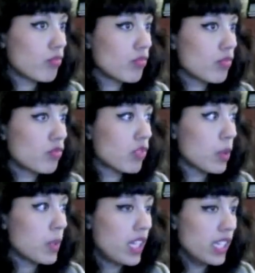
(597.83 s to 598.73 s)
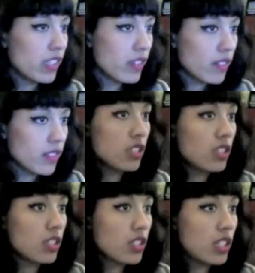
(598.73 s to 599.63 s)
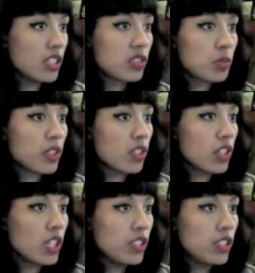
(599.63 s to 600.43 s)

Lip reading: Run away. Are you I swear to God.